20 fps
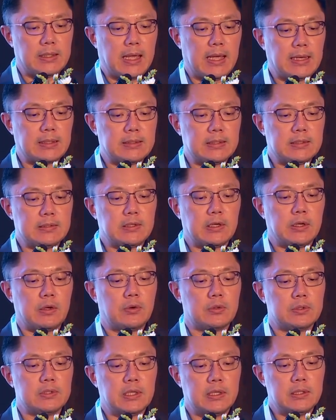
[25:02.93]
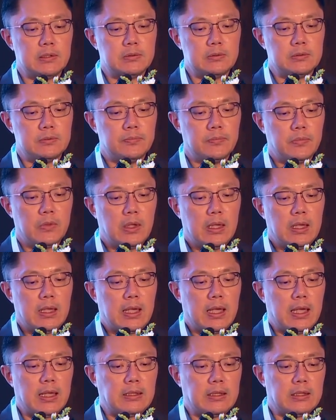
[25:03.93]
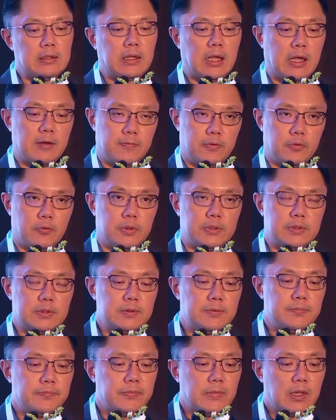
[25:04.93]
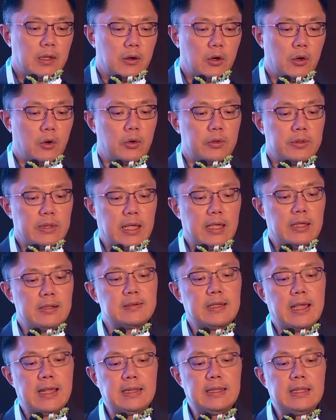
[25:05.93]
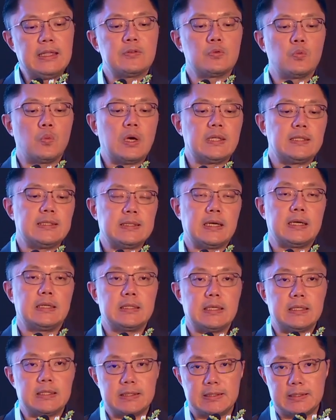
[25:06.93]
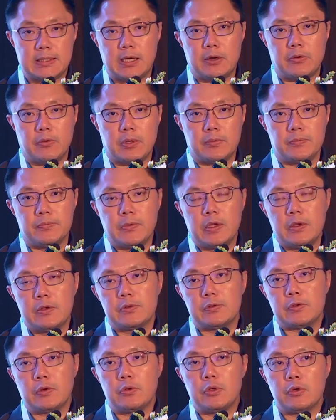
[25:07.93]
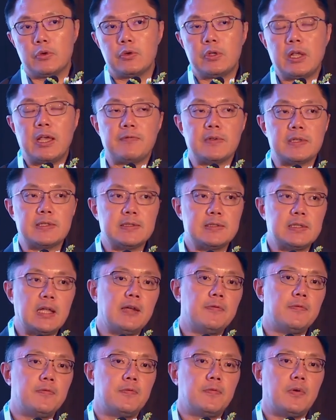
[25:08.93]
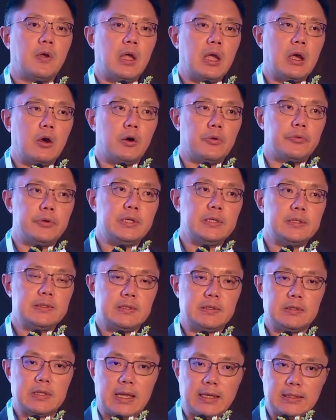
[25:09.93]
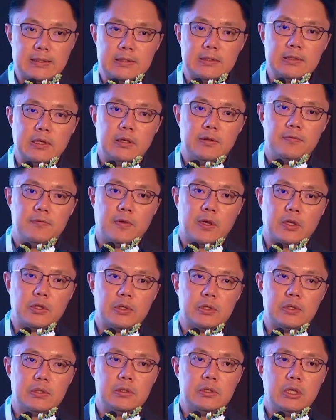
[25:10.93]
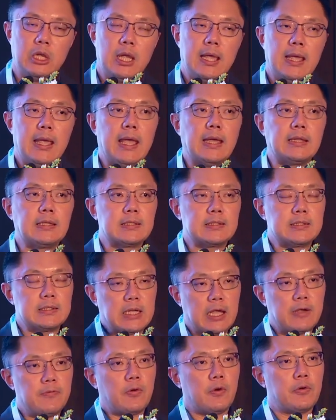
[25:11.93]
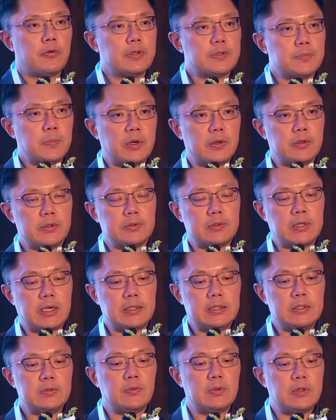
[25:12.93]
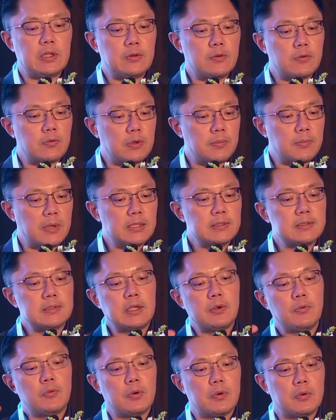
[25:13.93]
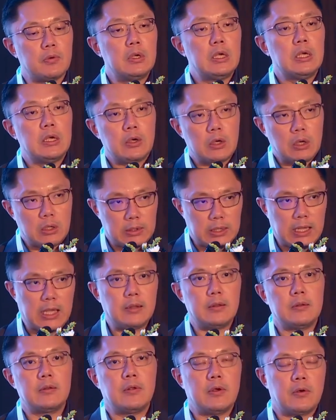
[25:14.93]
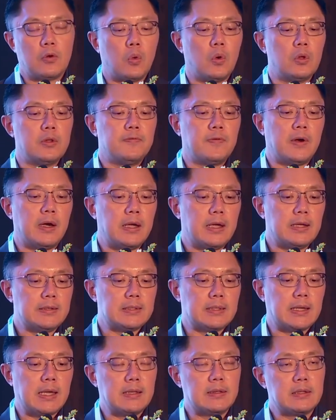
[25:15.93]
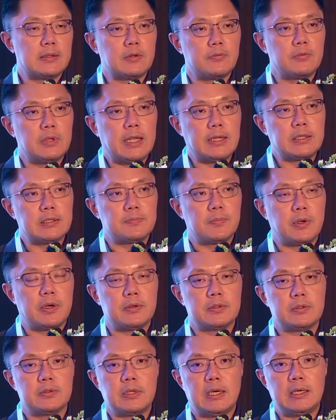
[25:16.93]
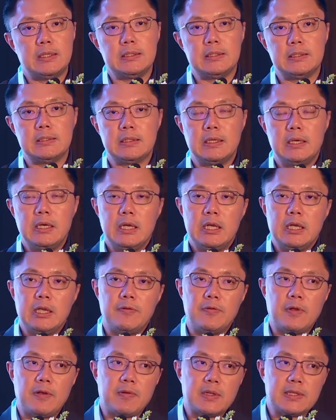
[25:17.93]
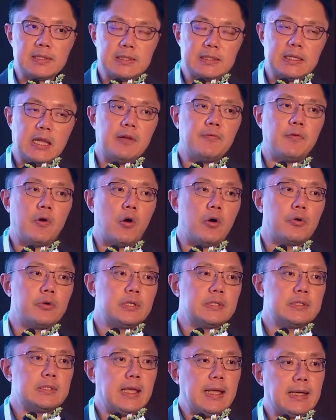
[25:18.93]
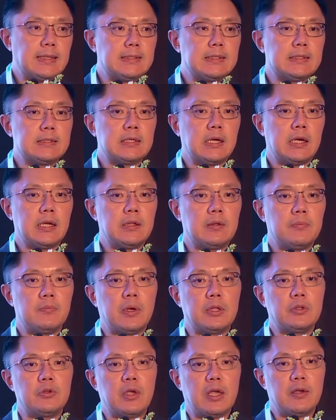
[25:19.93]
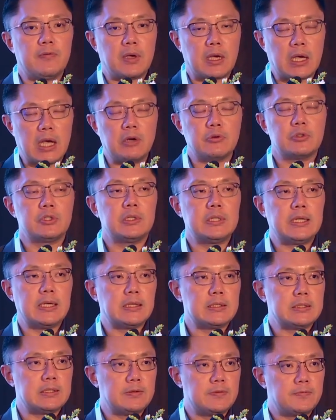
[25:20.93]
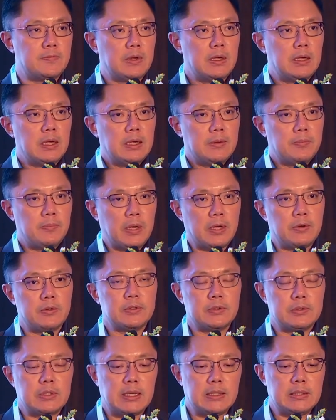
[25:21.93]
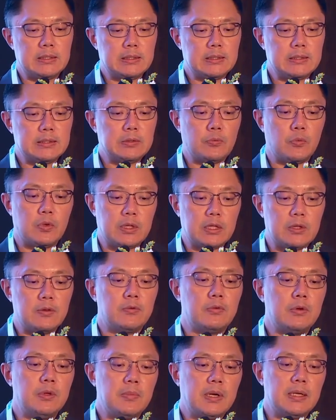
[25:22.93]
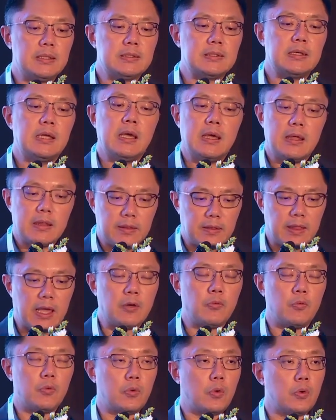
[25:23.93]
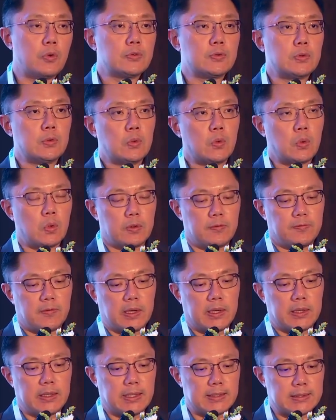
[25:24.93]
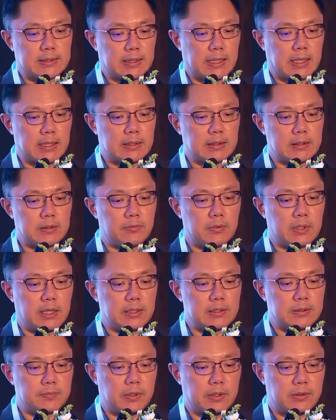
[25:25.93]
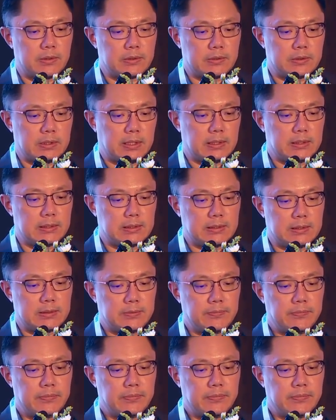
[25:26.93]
exit site or tunnel and in the effluent, or there is at least one site that is sterile. So you could have a Staph aureus exit site infection and a Staph aureus peritonitis within 3 months that will then qualify as a catheter-related peritonitis. If you have a Staph aureus exit site, but you have a culture-negative peritonitis within 3 months, that will also qualify as a catheter-related peritonitis.